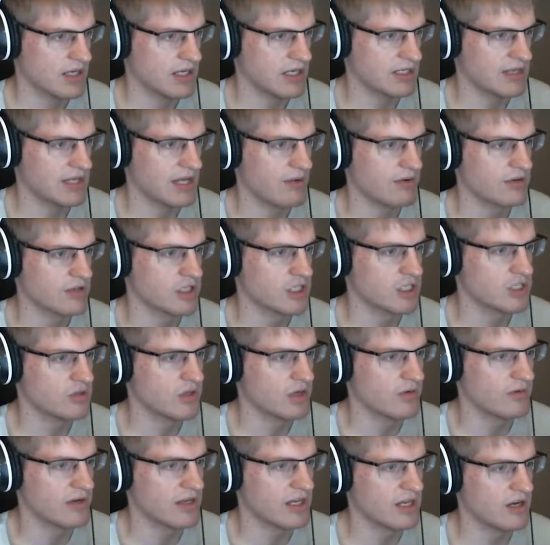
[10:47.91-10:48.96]
that one to shoot
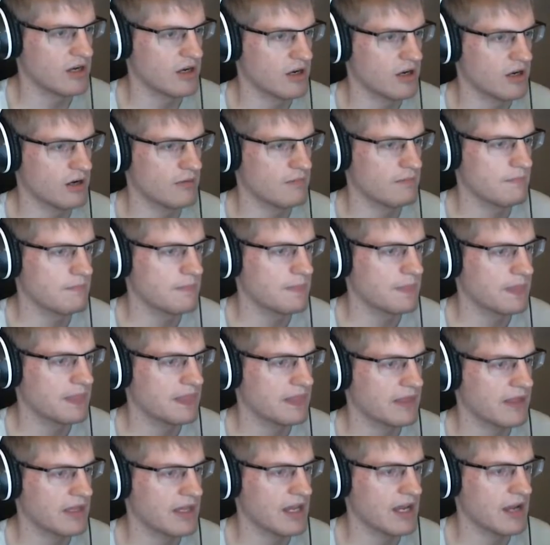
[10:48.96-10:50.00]
over here.
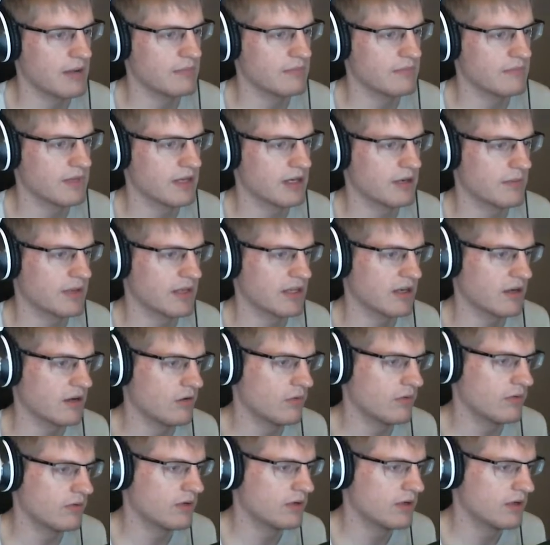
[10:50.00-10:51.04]
Yep, there we go.
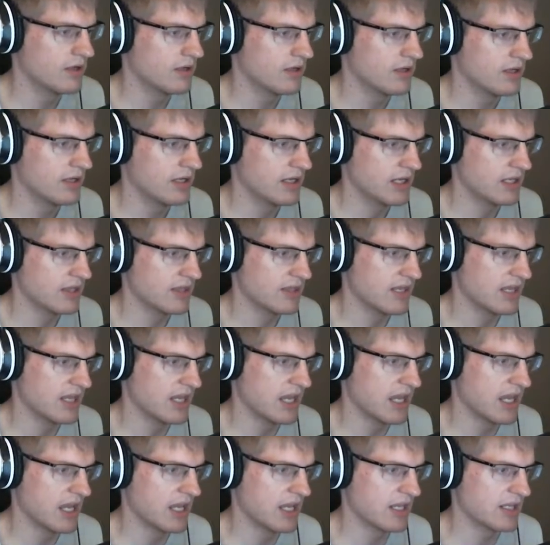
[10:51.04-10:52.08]

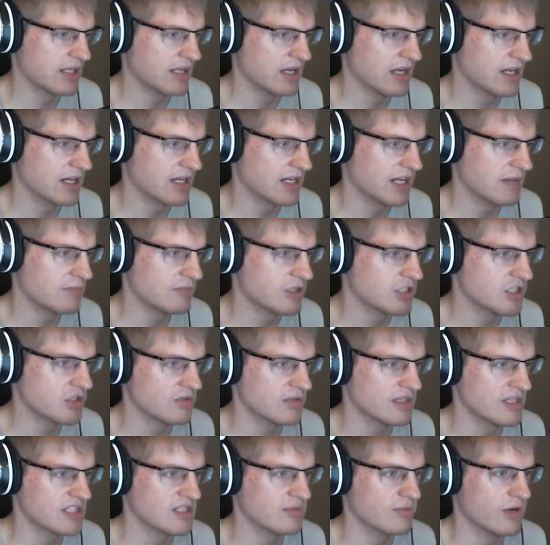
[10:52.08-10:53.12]
And then gotta get him to shoot
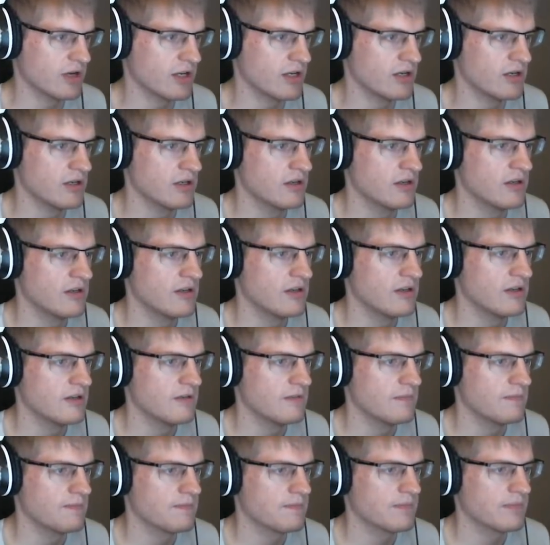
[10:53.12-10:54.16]
this one.
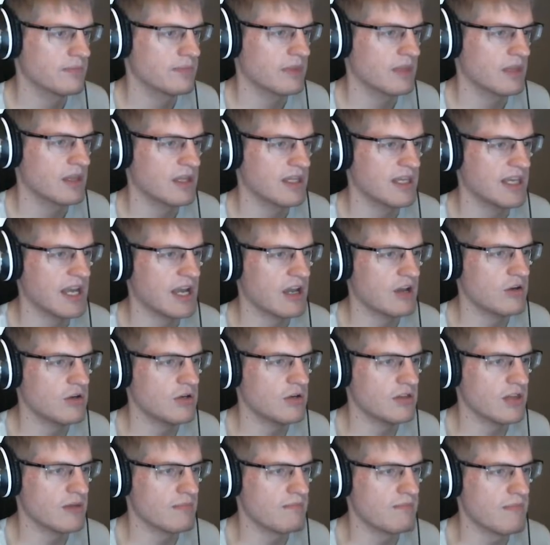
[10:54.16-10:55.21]
Yeah, who knew
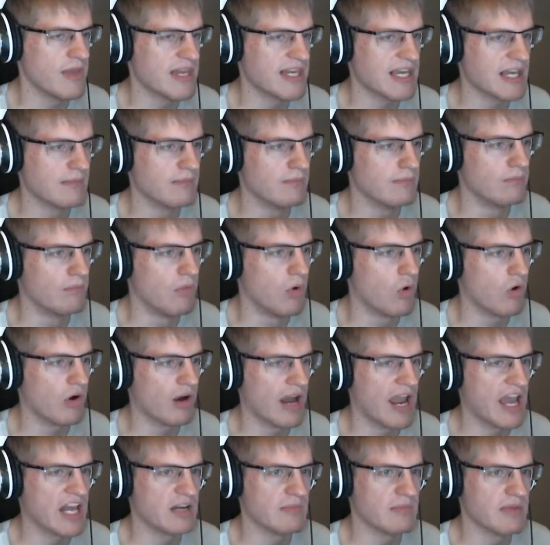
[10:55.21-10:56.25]
that making more
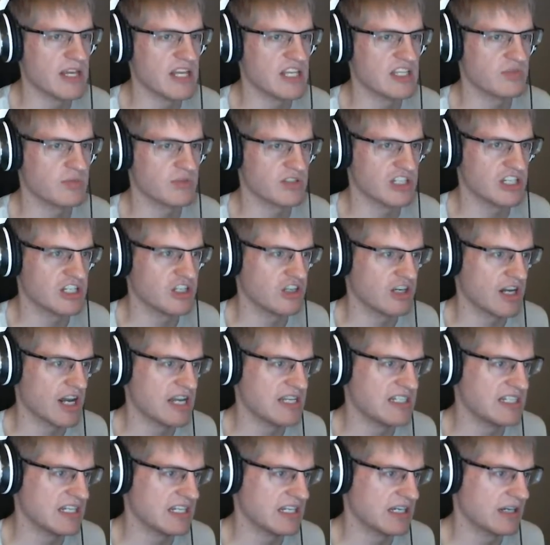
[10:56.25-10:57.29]
enemies was a good
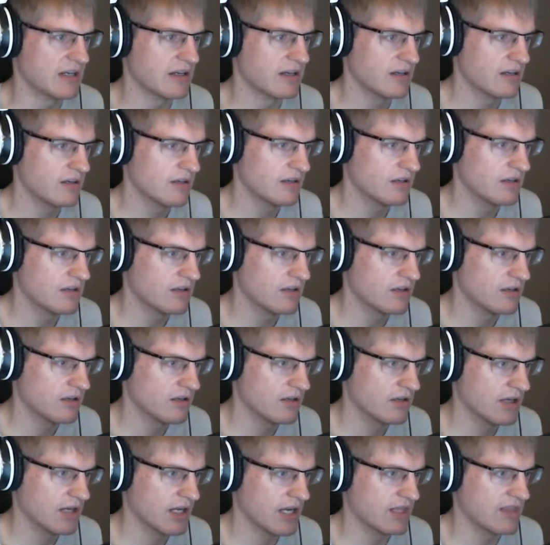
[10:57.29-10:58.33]
idea?
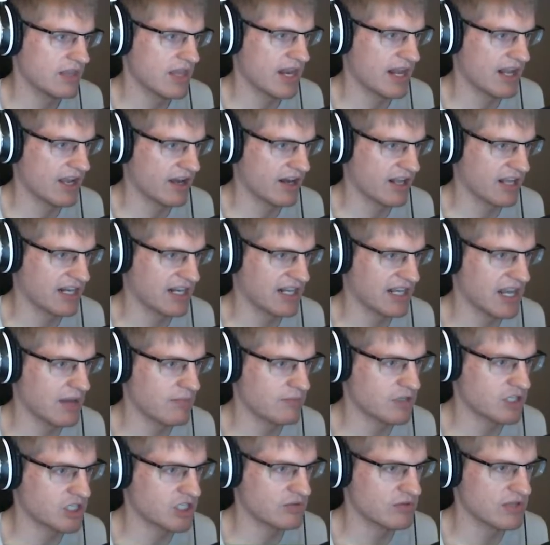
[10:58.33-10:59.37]
And then I gotta get him
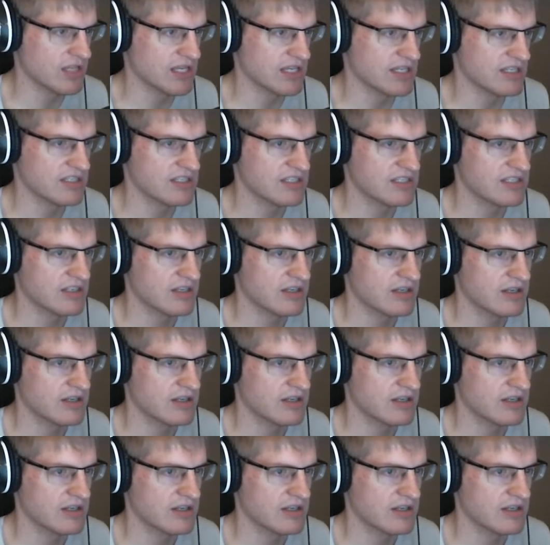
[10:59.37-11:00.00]
to shoot this.